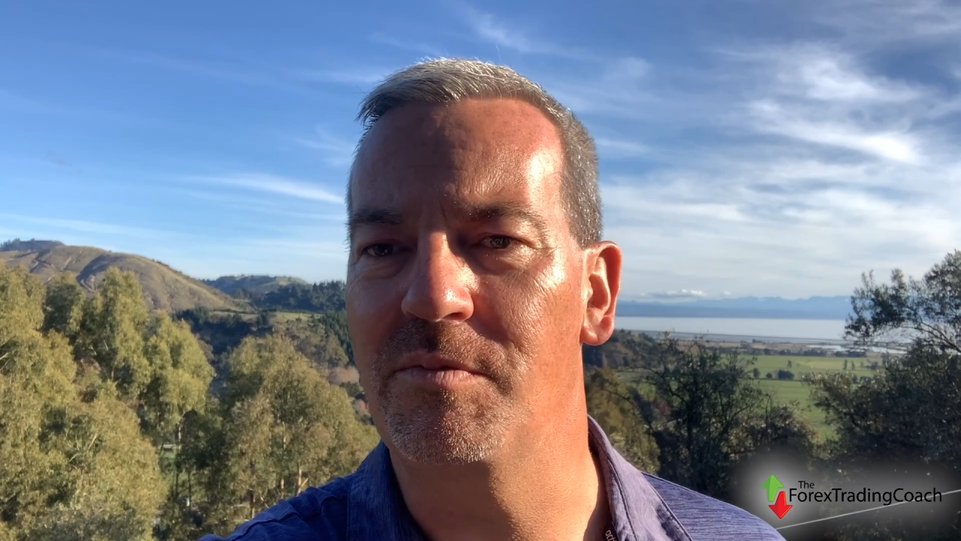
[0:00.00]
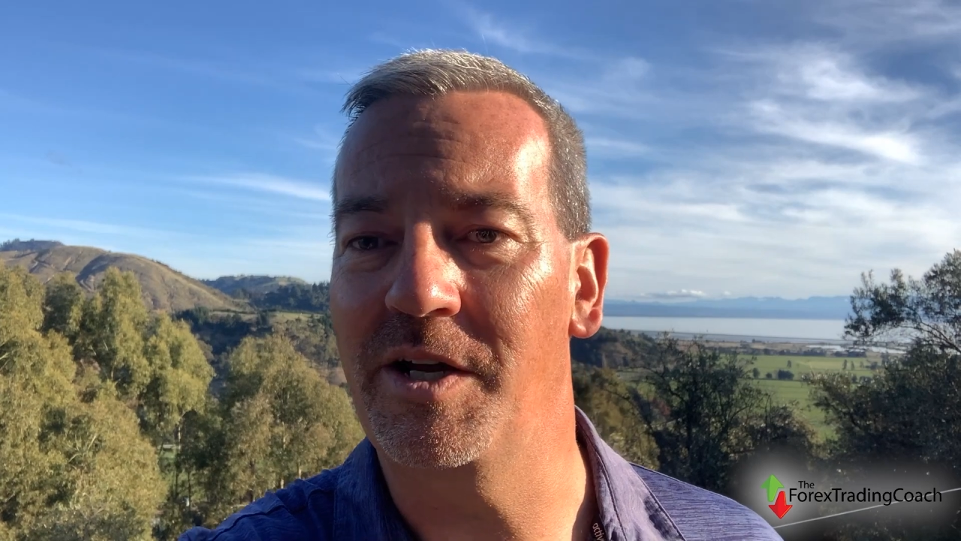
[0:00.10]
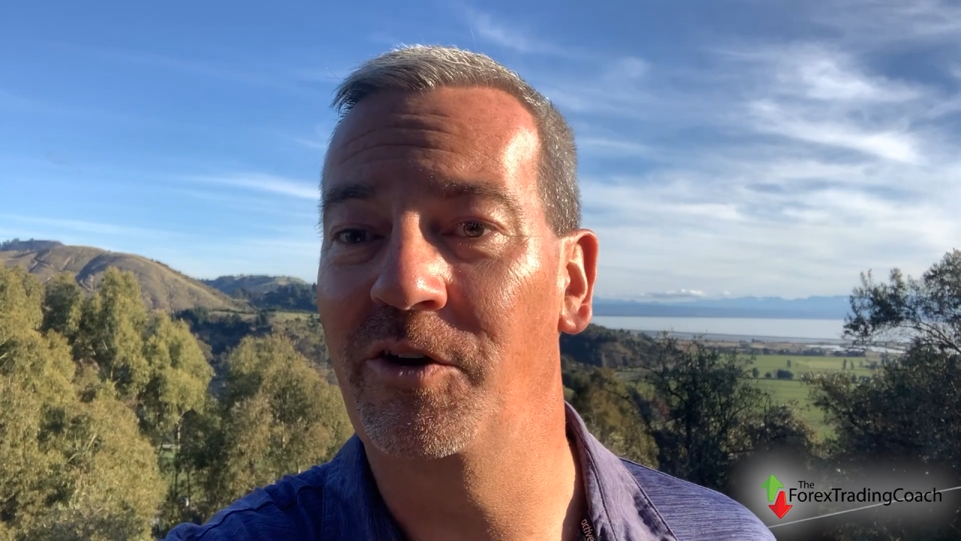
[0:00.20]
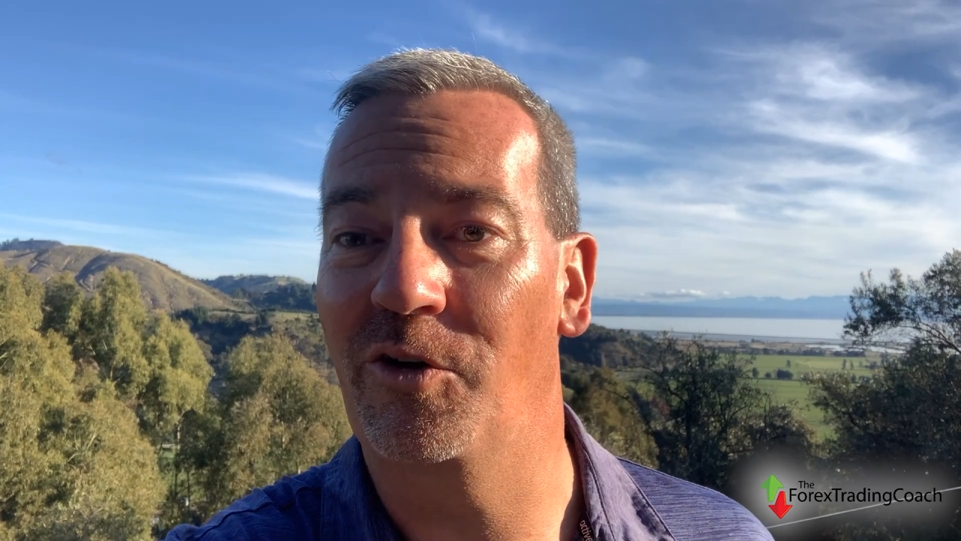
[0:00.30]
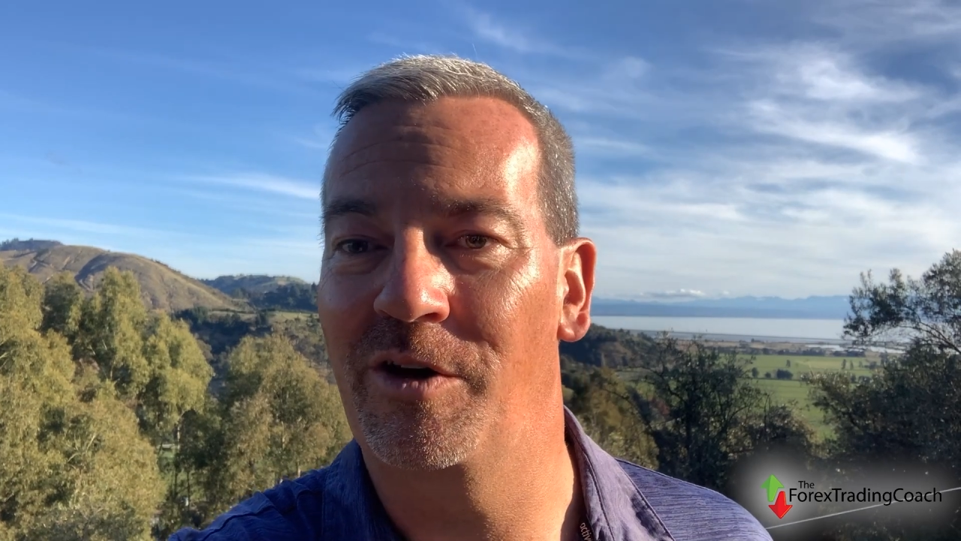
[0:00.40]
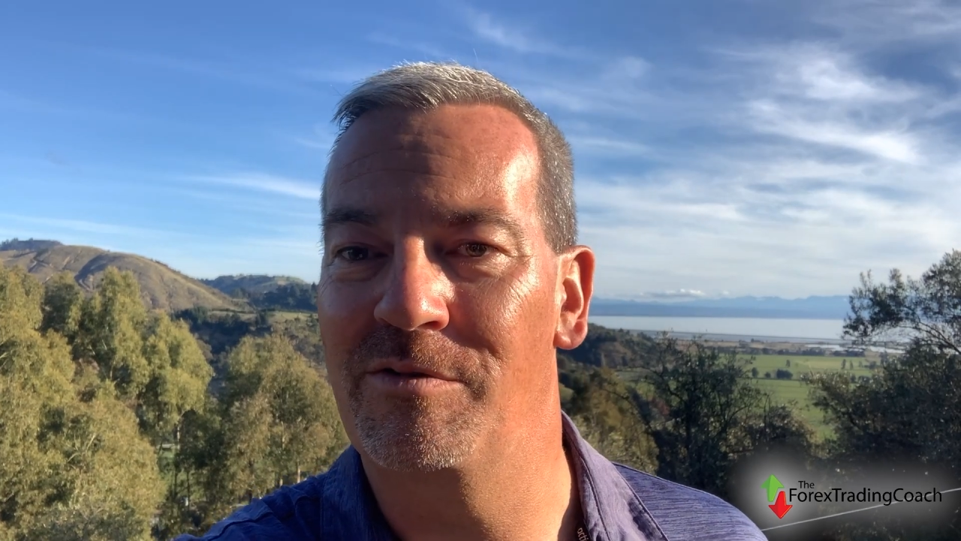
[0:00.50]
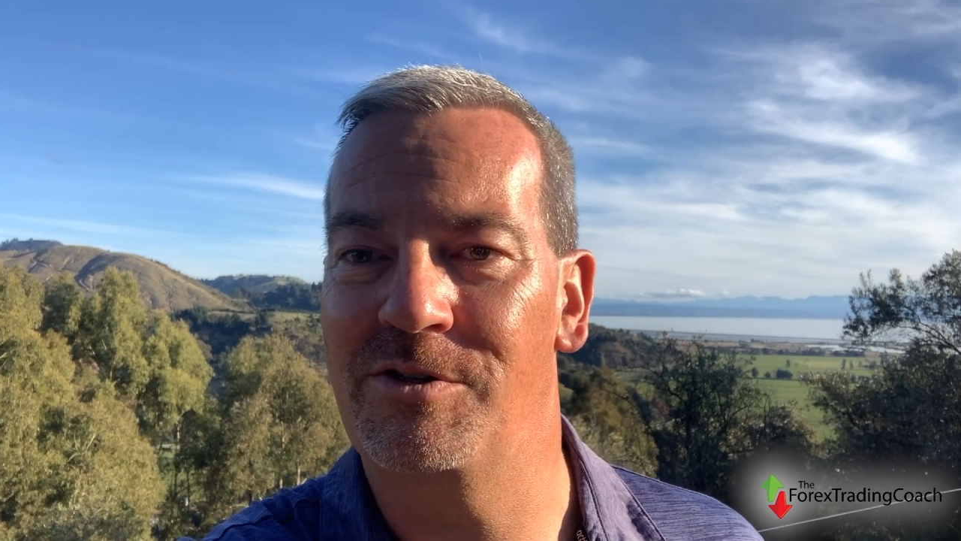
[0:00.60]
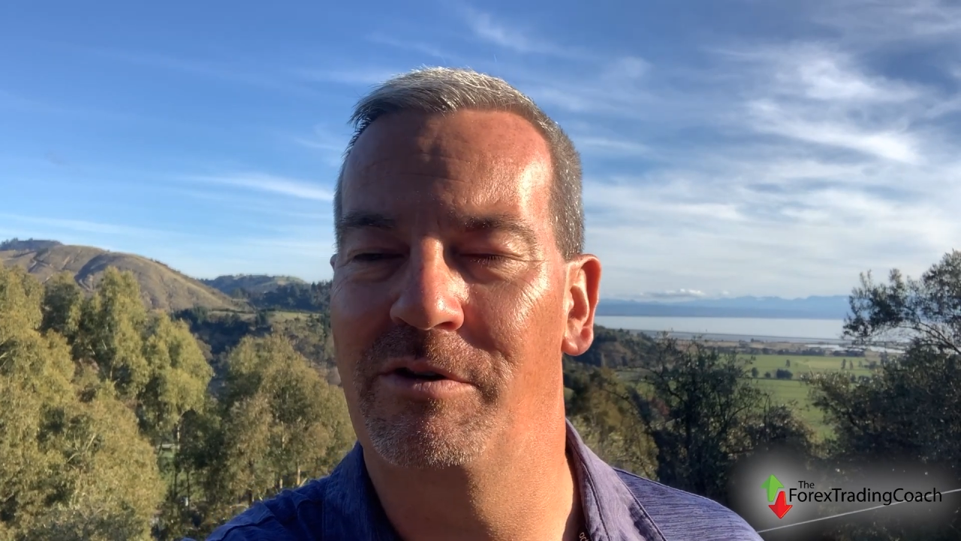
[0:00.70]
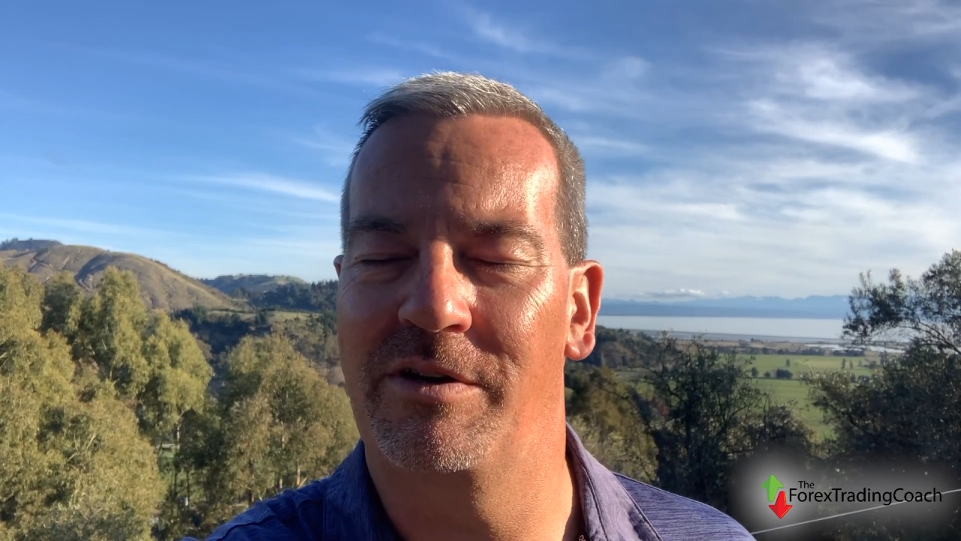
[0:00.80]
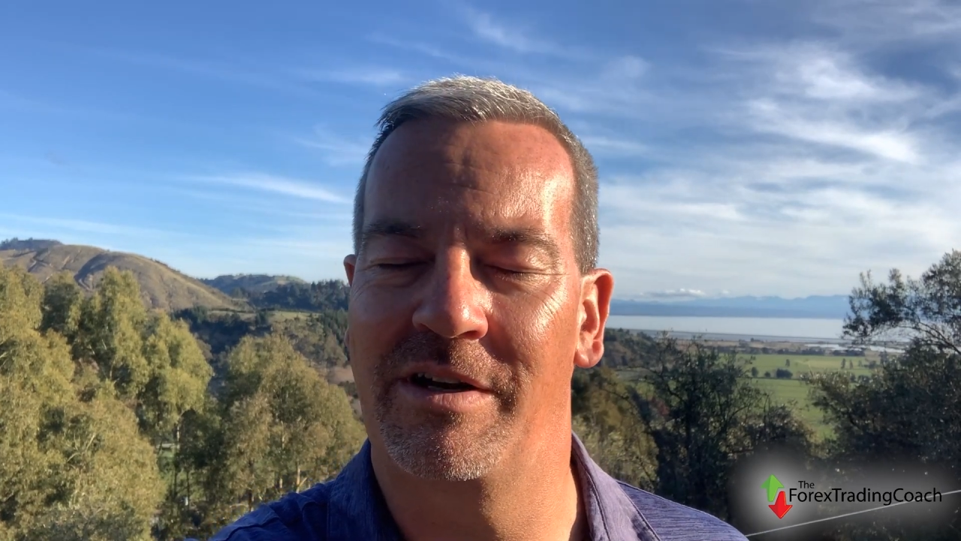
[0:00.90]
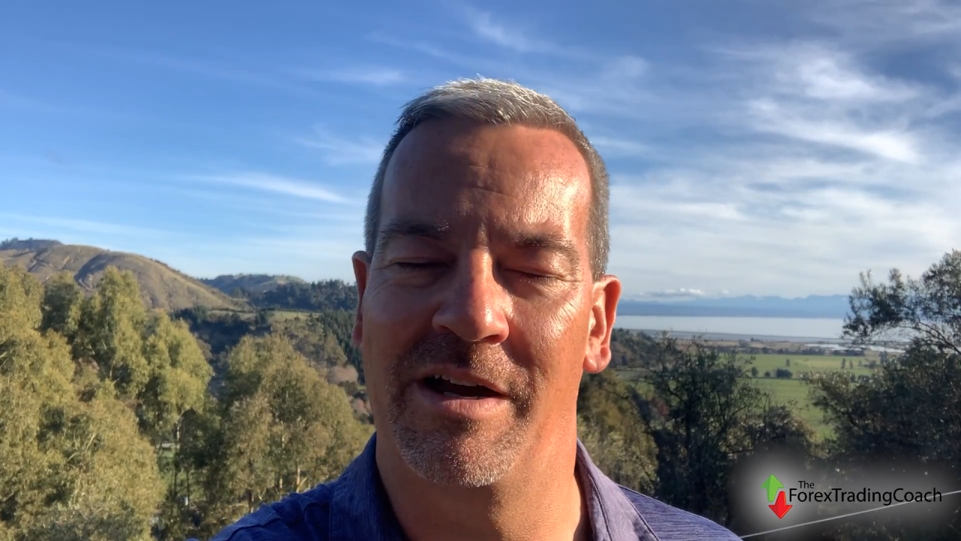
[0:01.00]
but you're not going to do it